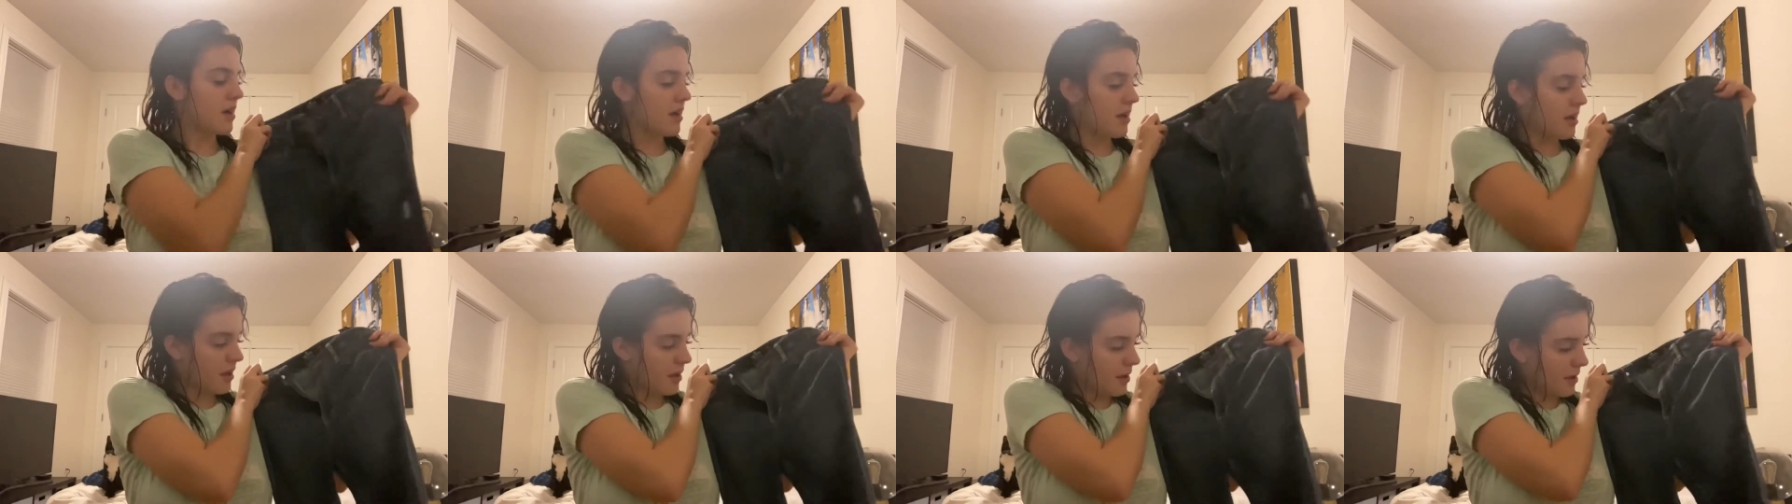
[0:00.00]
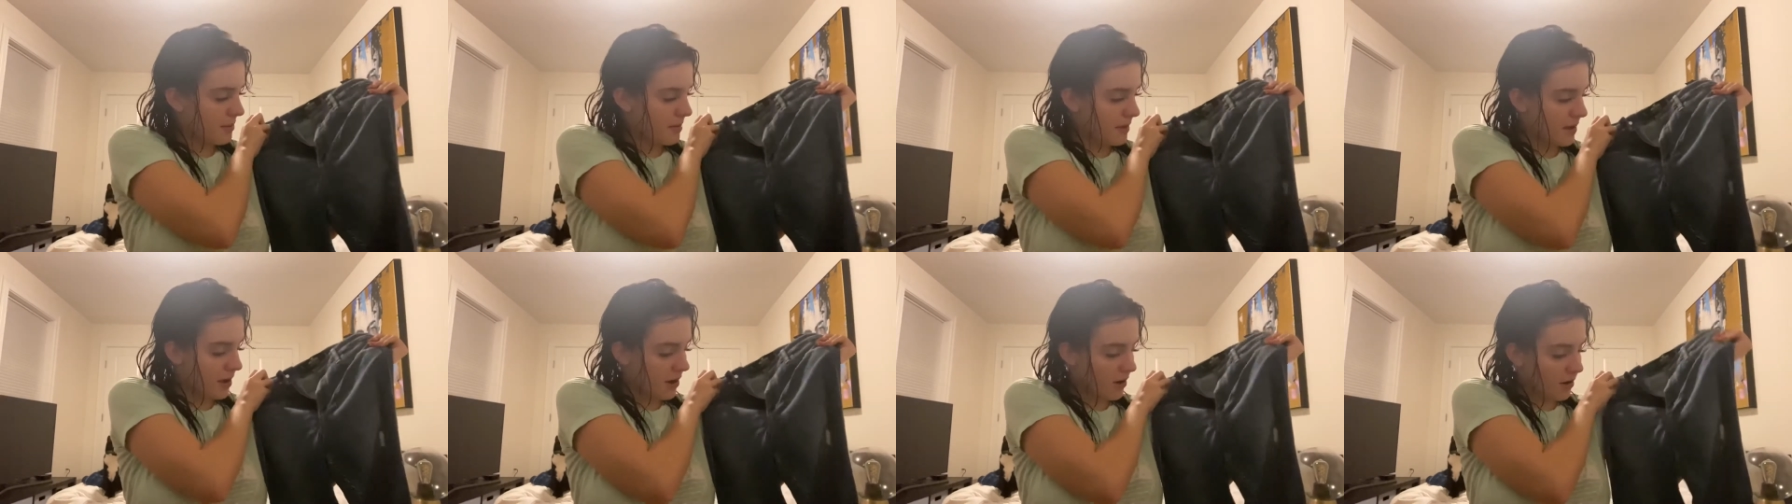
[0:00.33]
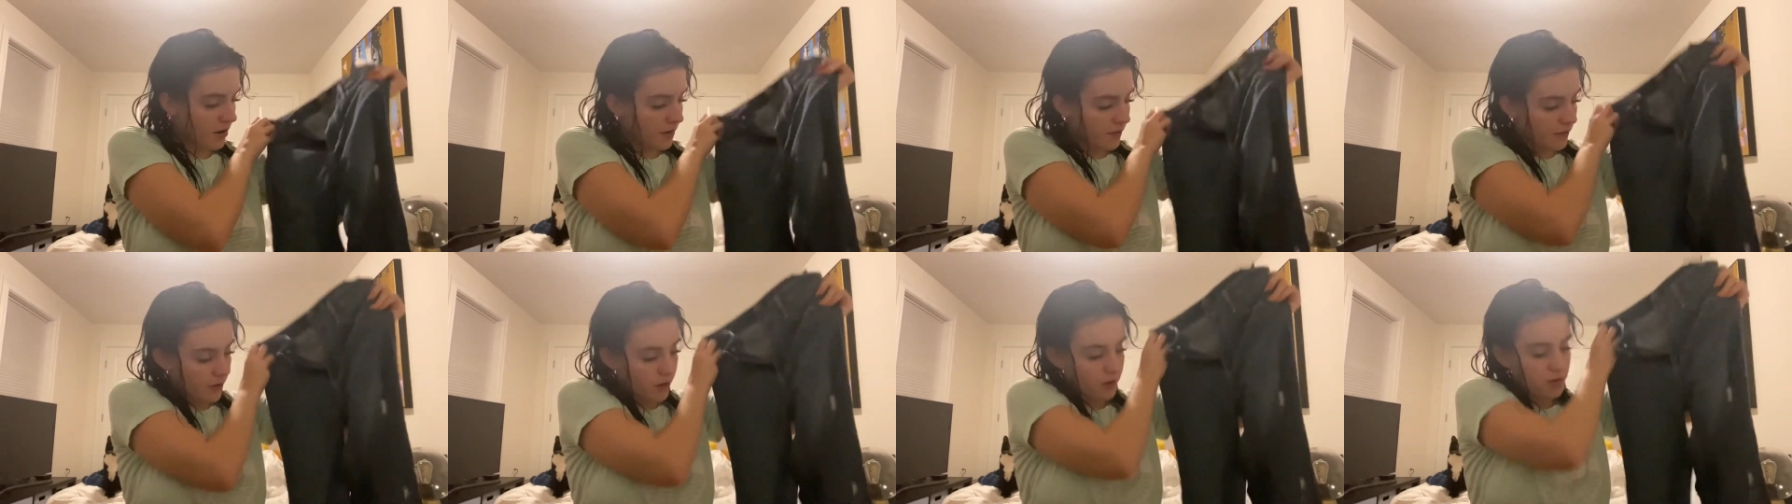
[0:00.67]
a pair
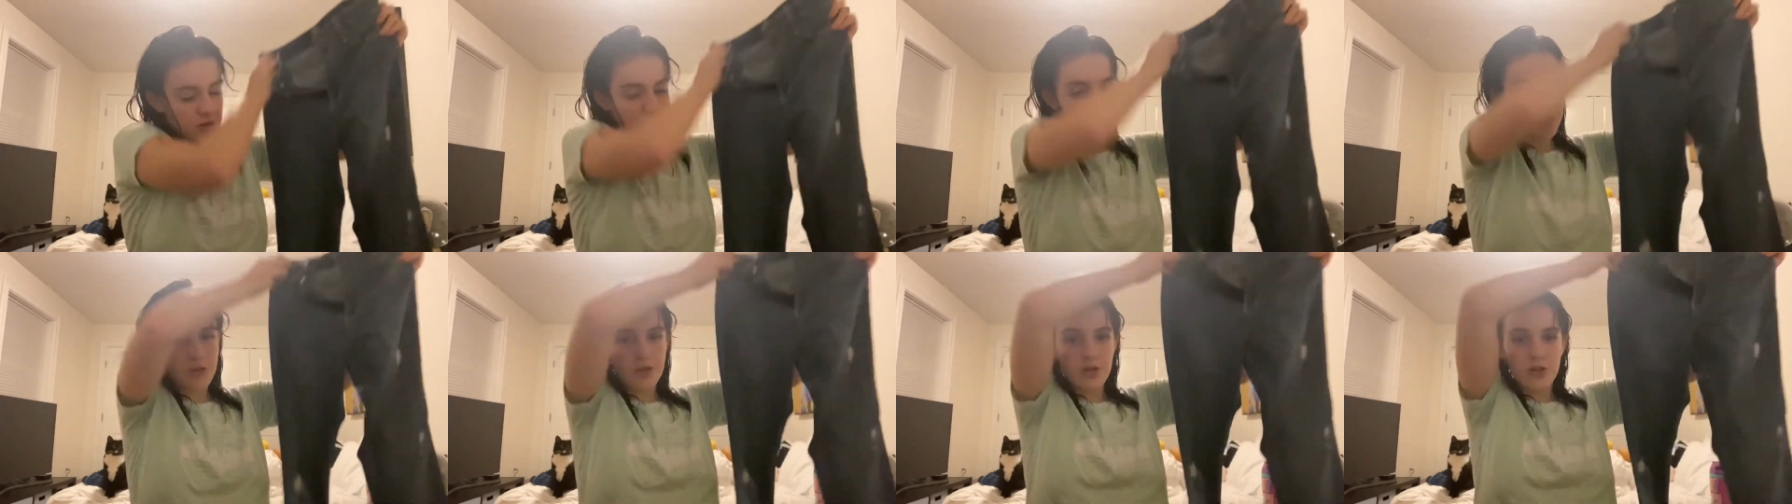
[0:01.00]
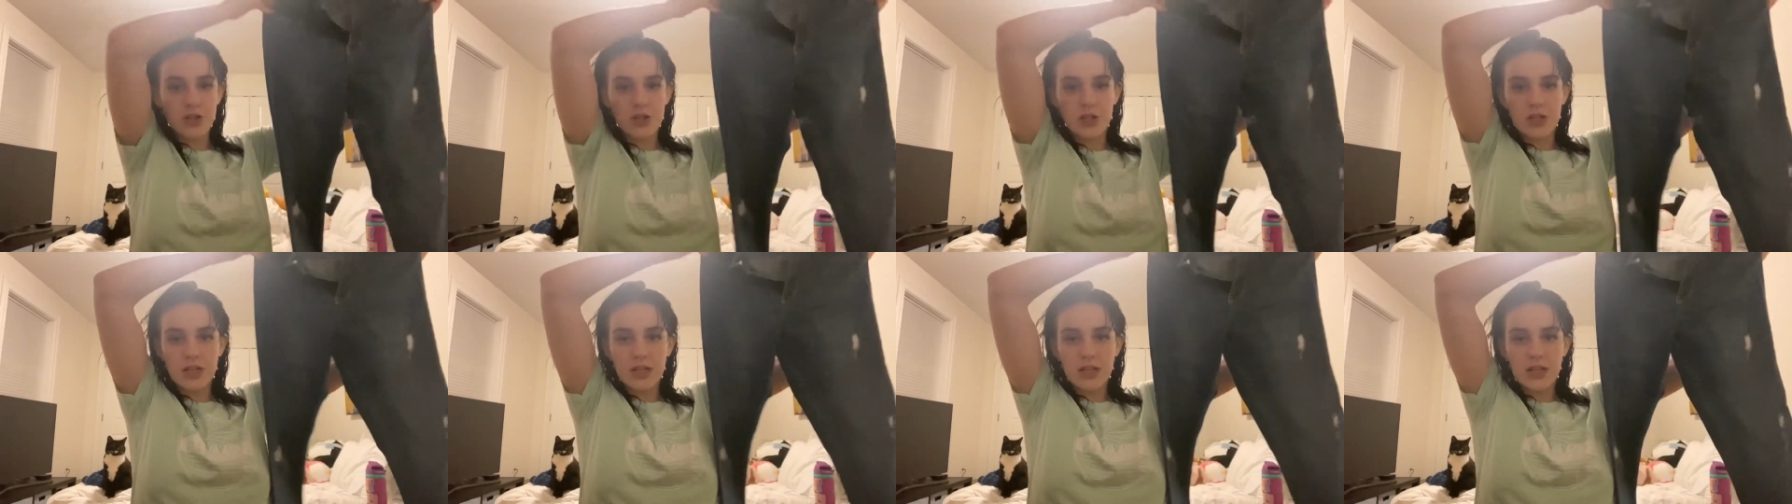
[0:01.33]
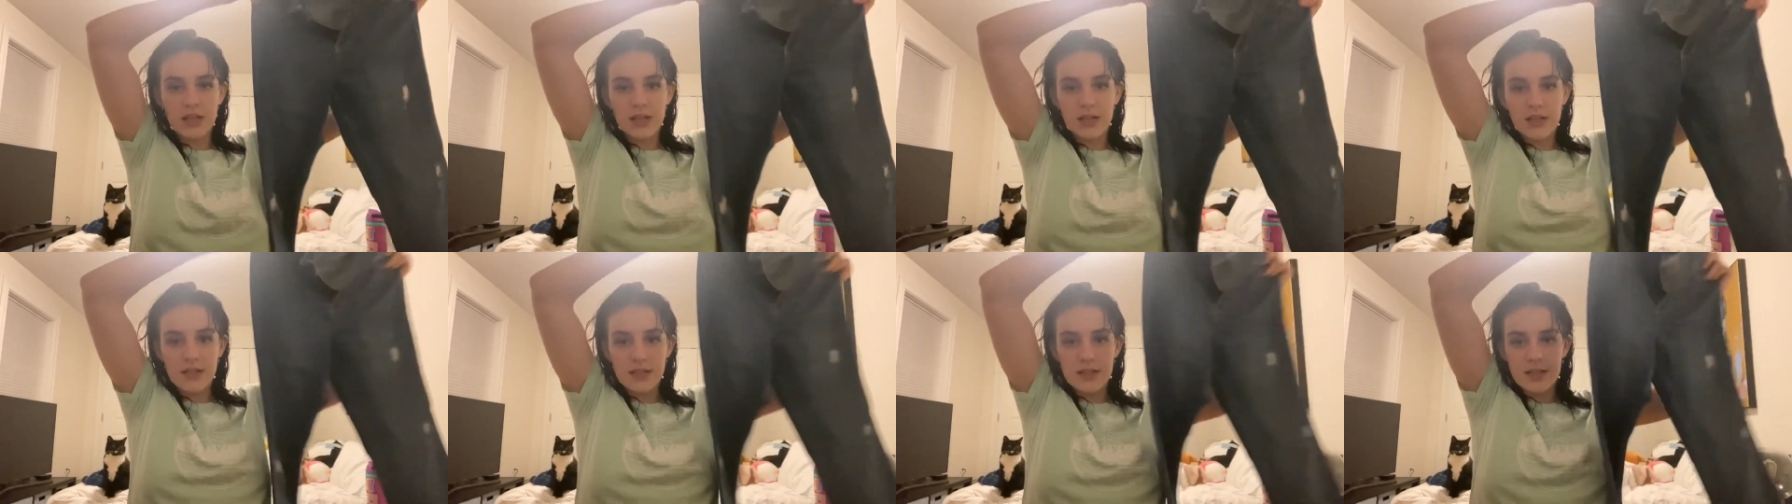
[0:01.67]
of Hollister
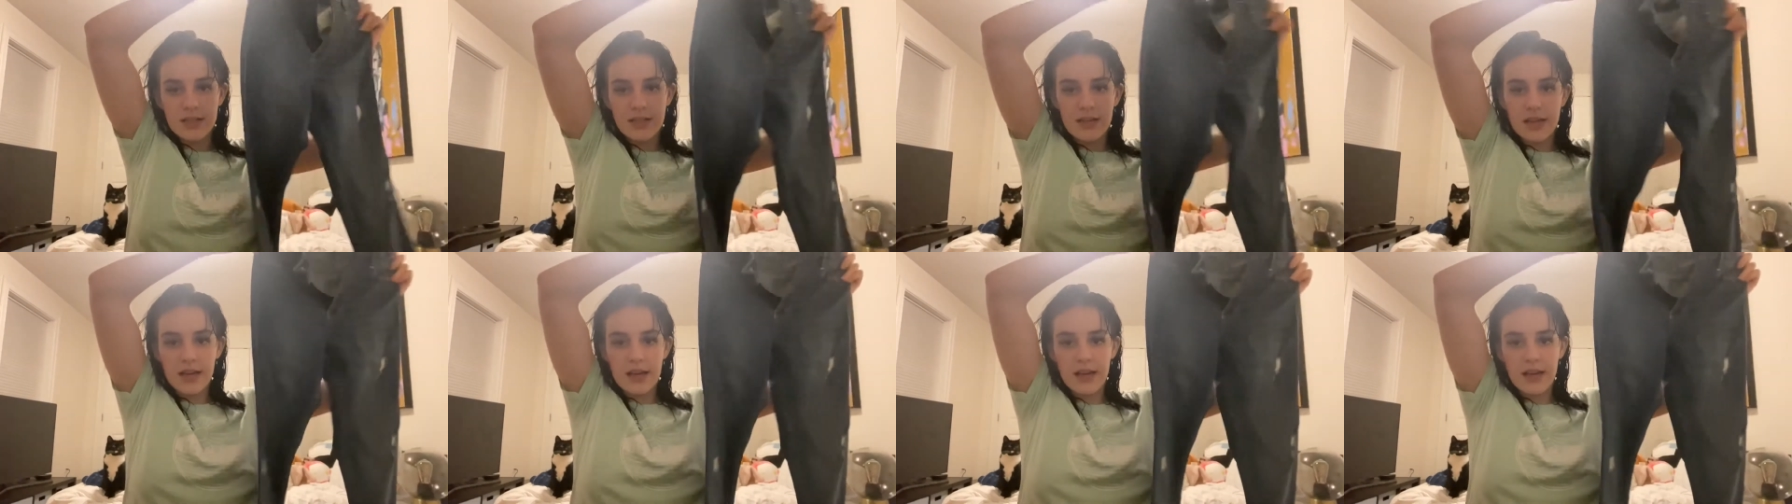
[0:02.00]
jeans.